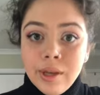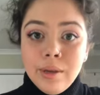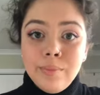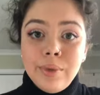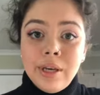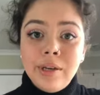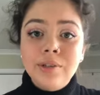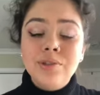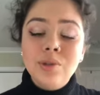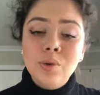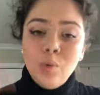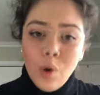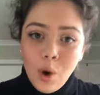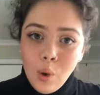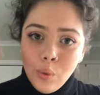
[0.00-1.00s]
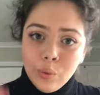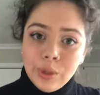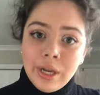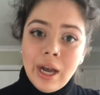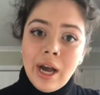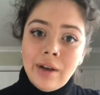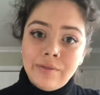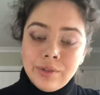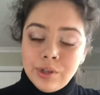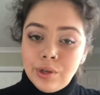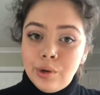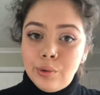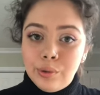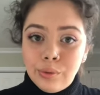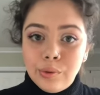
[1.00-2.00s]
because you only have to
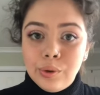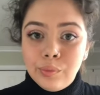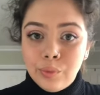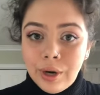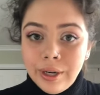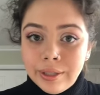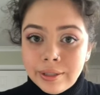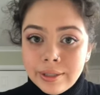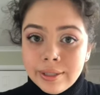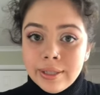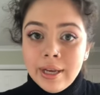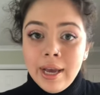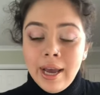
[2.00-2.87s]
go through once